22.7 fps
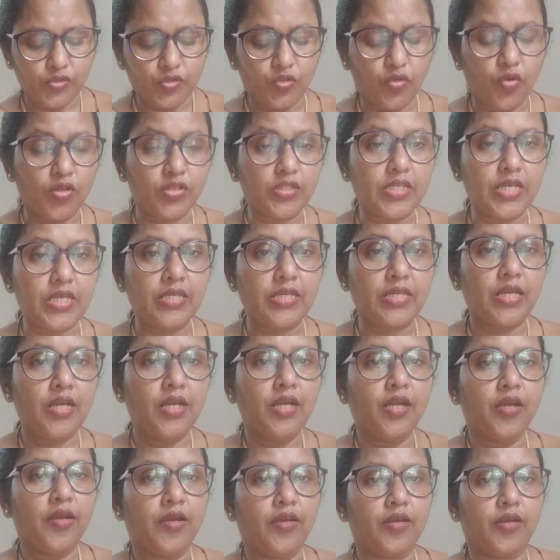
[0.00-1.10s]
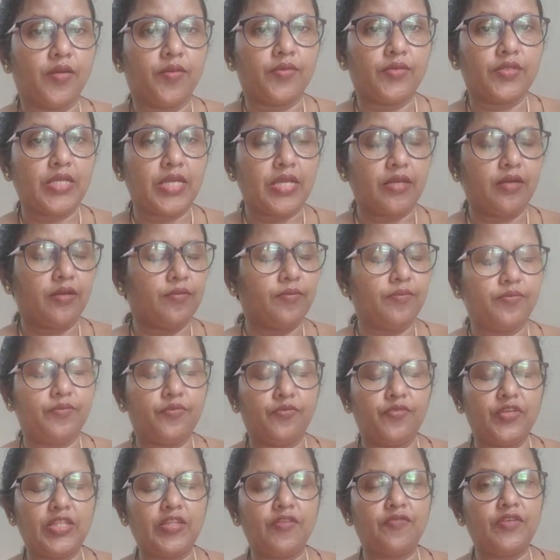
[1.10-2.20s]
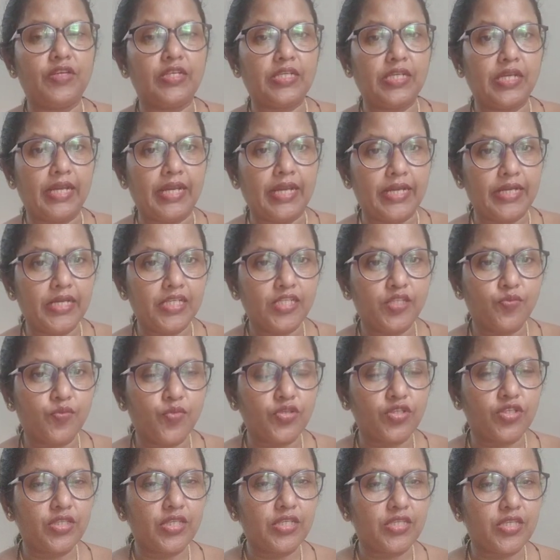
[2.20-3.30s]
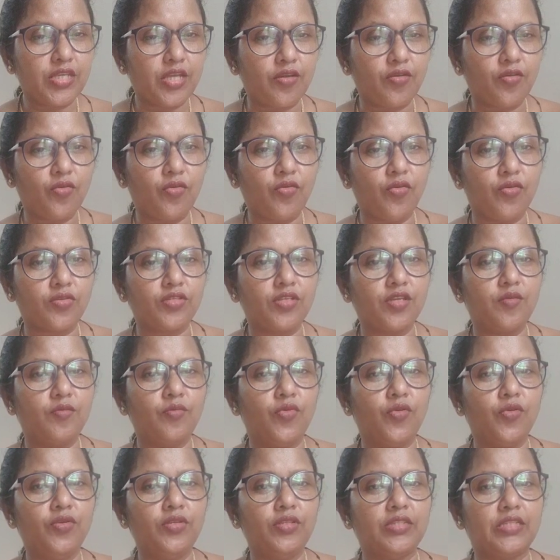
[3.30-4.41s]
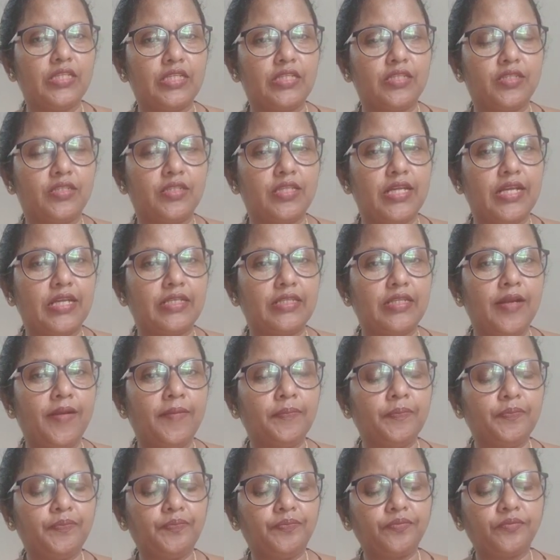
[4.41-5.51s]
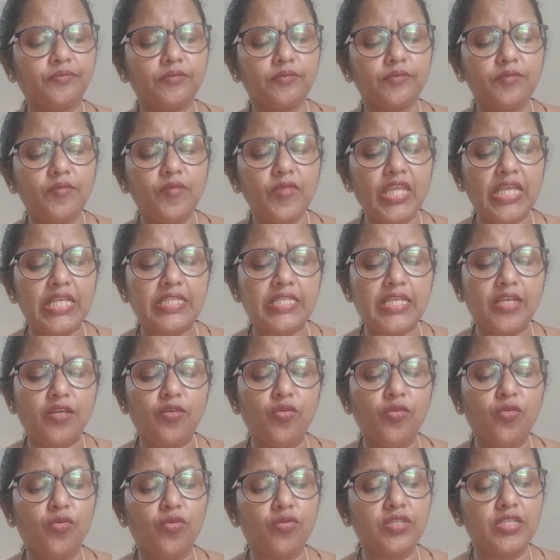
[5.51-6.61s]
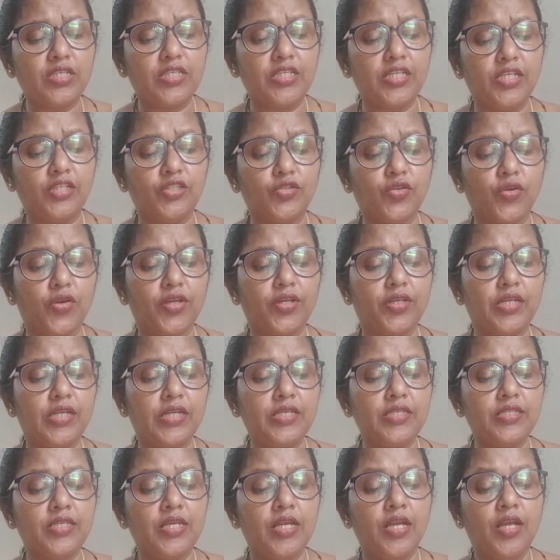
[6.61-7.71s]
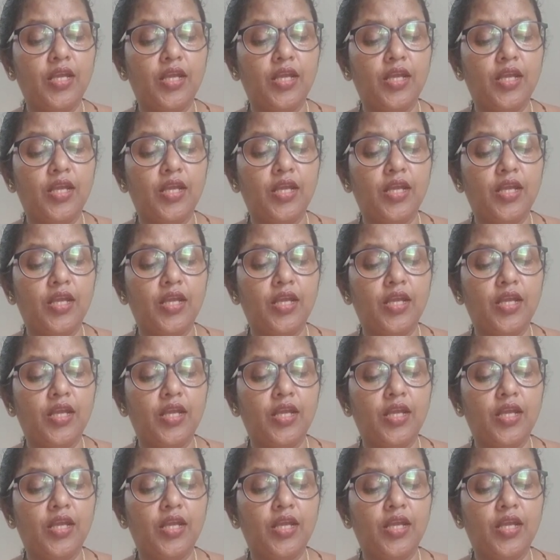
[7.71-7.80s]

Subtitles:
coccyx when the fetal head is pushed, the sacrococcyx bone, that the sacrococcygeal joint is